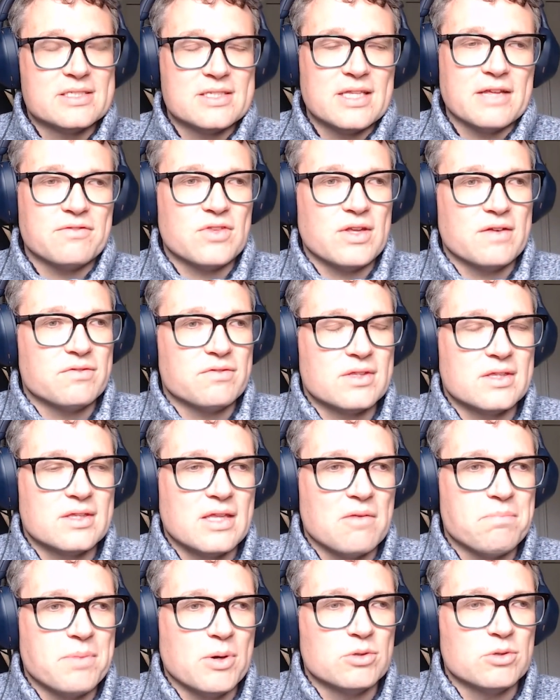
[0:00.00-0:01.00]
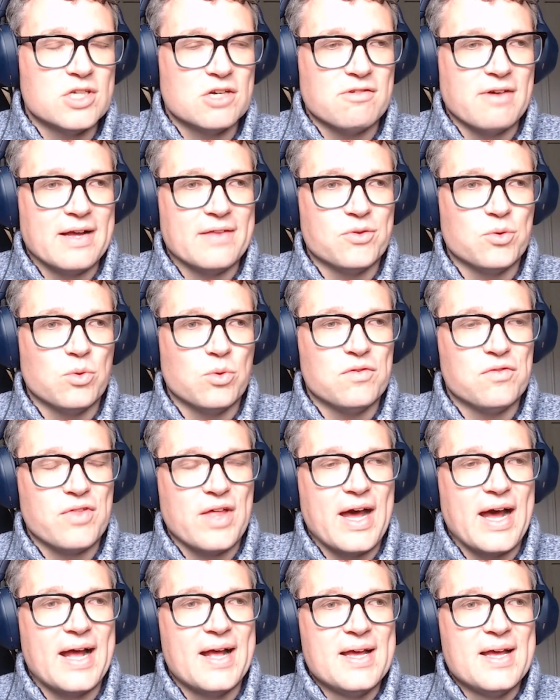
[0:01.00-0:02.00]
They've built it around all of
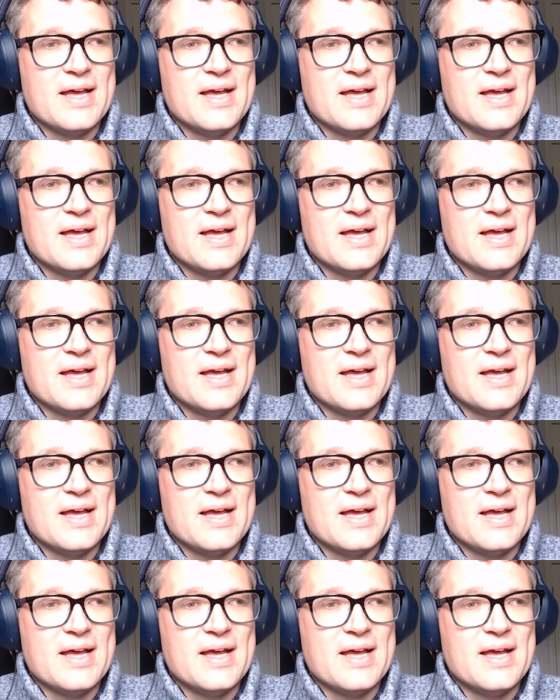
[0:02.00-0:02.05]
that,